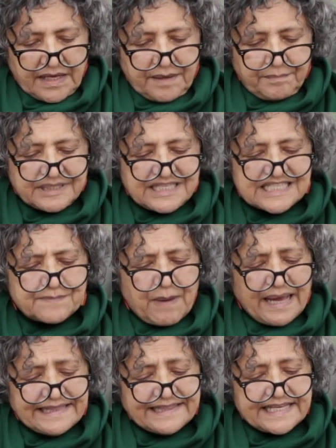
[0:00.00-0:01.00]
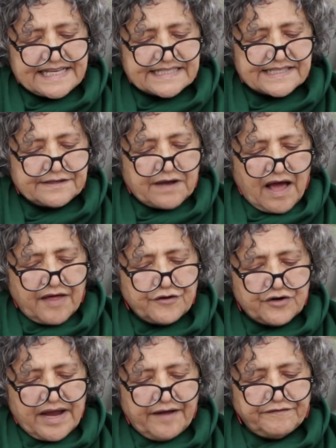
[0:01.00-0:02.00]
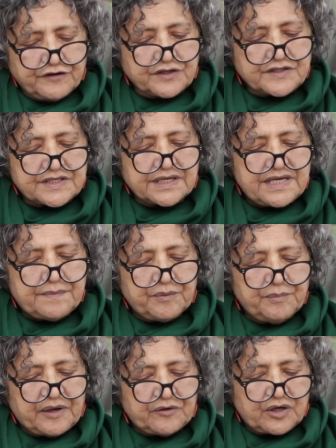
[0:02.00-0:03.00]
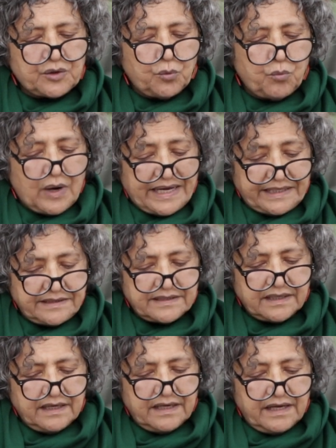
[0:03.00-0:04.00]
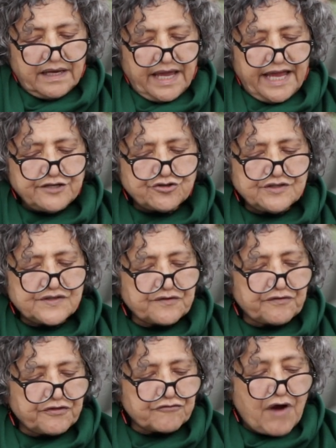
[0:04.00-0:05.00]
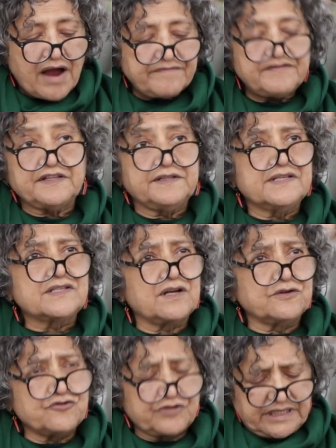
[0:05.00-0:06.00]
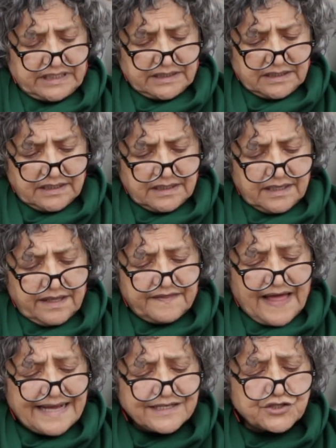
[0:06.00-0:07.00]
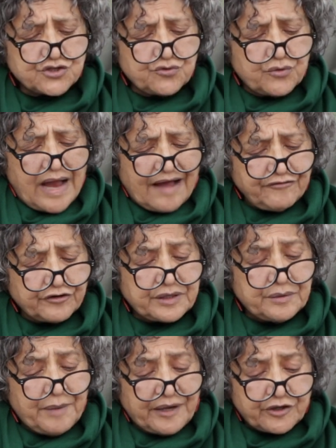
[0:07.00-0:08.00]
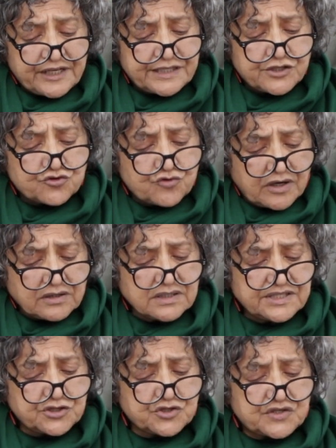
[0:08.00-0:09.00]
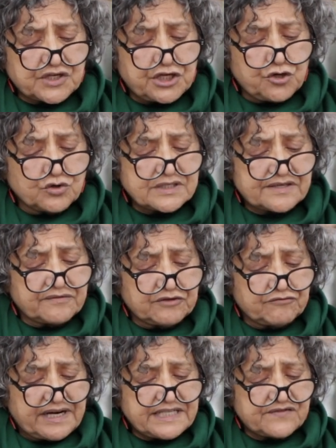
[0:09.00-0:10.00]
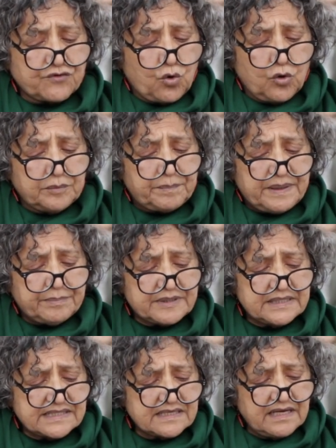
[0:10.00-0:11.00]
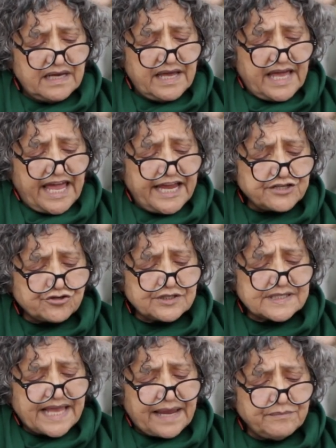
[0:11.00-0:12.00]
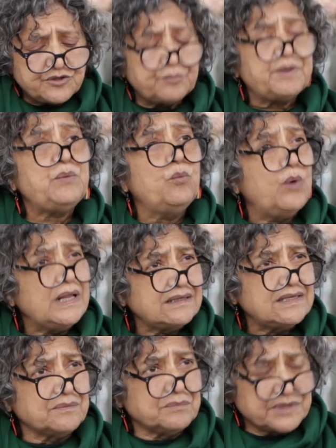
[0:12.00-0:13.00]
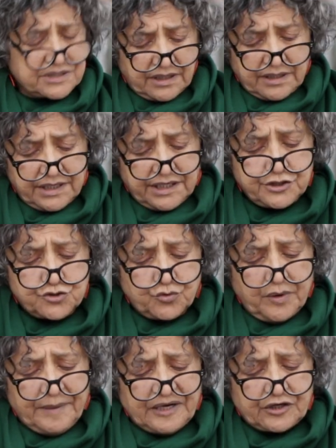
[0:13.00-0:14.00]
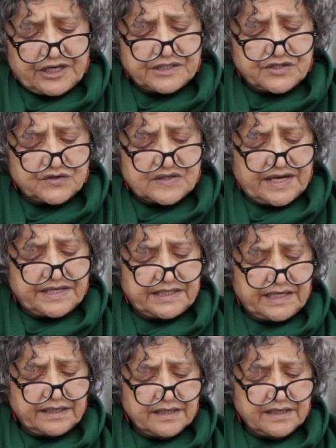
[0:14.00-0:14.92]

But despite these and other efforts to keep America white, Asians have thrived in this country. Thanks to African American struggles to secure civil rights for all peoples, Asians came to be welcomed into American society.